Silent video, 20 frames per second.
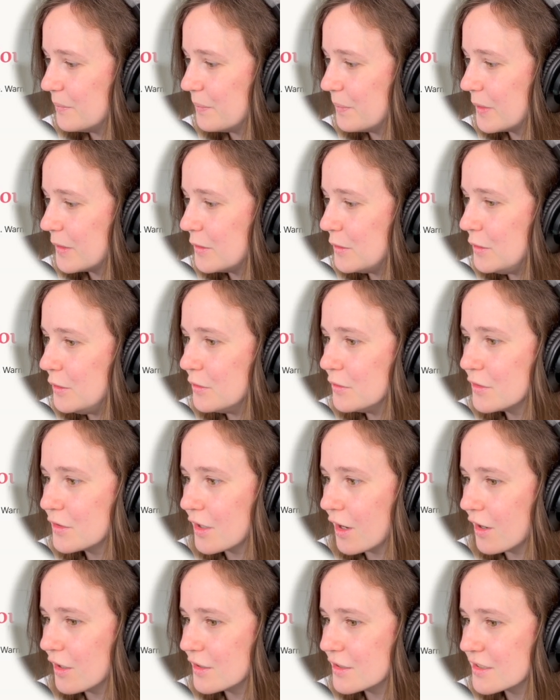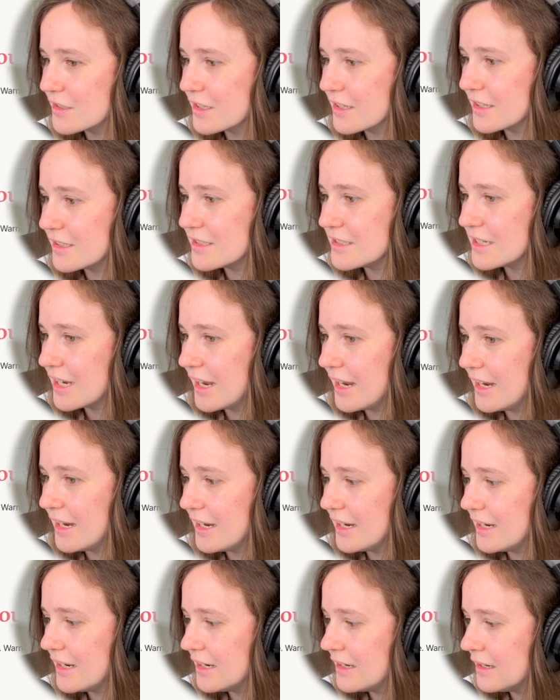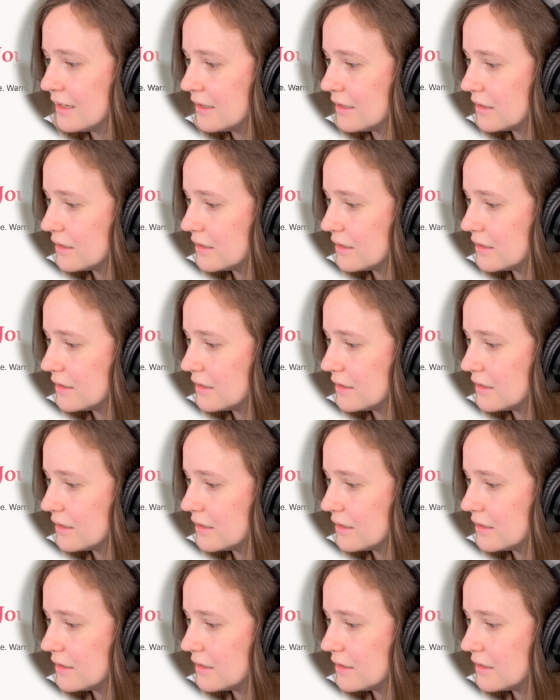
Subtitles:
Use cards to contain.